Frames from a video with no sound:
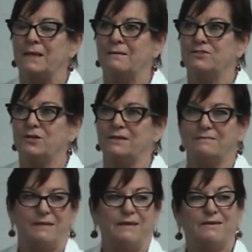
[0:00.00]
Trying to
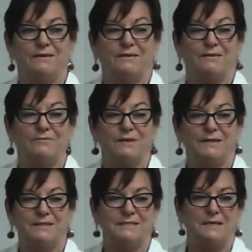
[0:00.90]
think of an
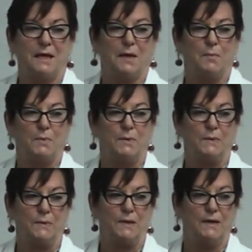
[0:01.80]
example.